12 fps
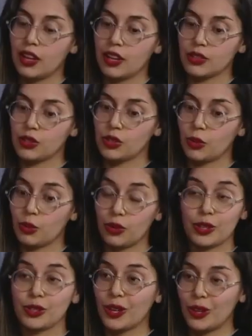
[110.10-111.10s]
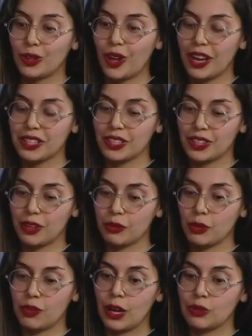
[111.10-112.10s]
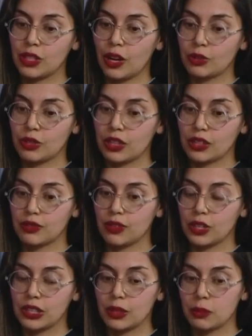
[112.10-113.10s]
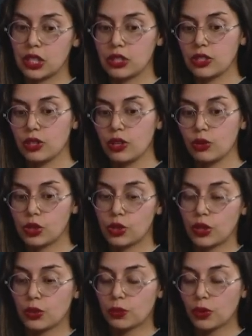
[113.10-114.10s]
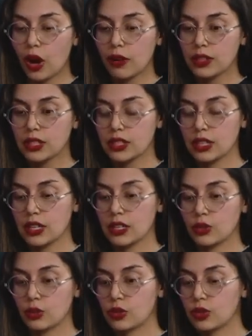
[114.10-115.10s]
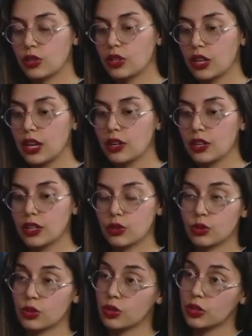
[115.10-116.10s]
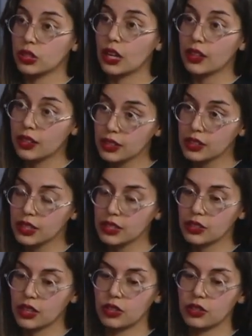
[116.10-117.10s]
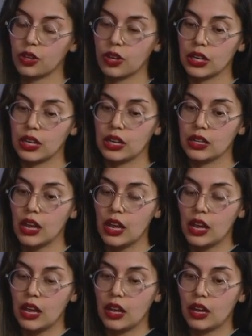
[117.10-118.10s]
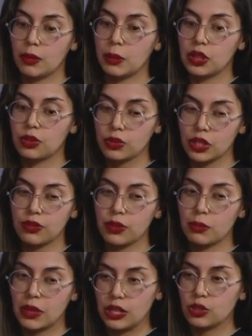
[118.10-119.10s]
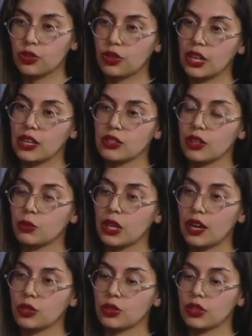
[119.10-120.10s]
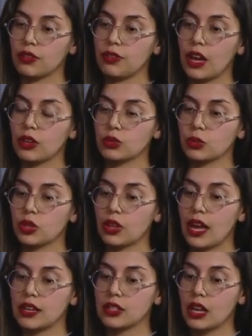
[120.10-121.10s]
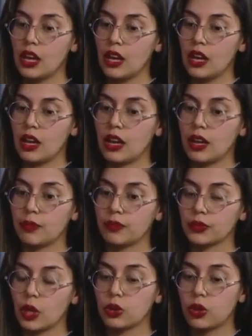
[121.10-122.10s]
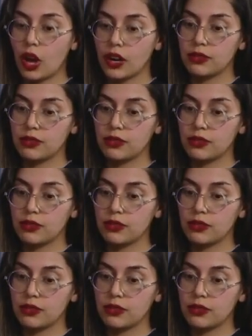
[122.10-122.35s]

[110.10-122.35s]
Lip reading: So there's a lot that we found out that's very limited to, certain provinces or certain areas or certain ethnicities that are targeted. But three of the major things that we actually found were that a lot of